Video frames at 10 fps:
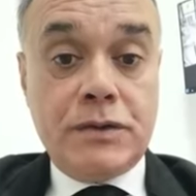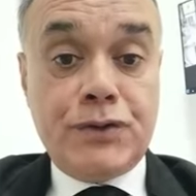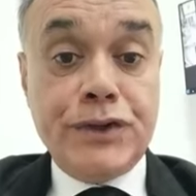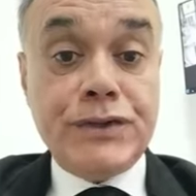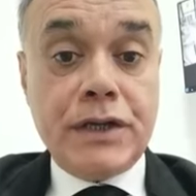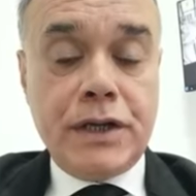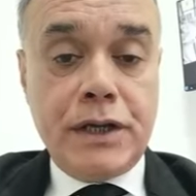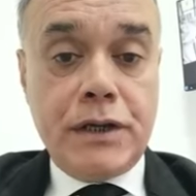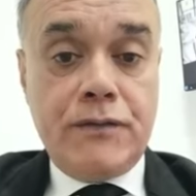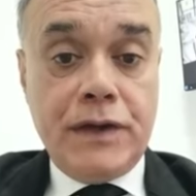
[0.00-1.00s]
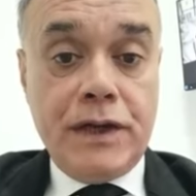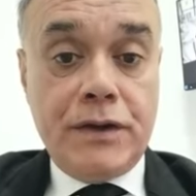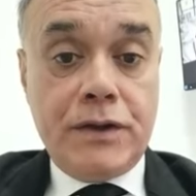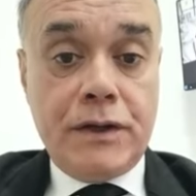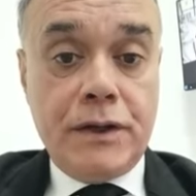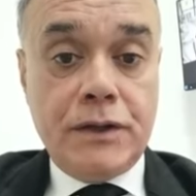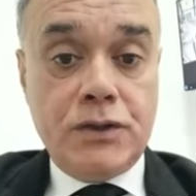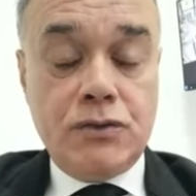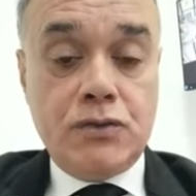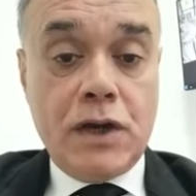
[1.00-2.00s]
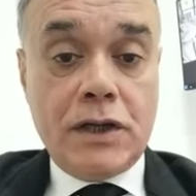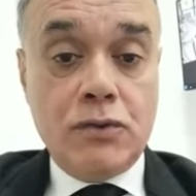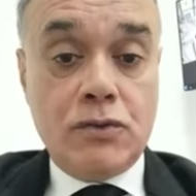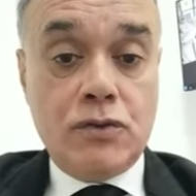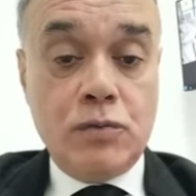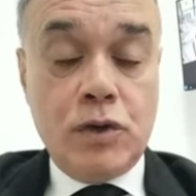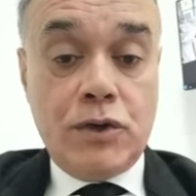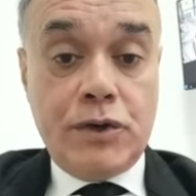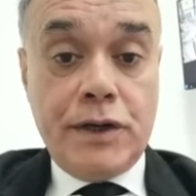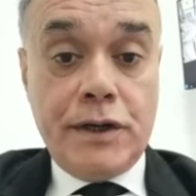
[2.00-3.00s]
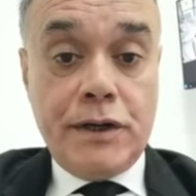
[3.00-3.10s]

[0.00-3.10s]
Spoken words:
intrinsic renal failure due to acute tubular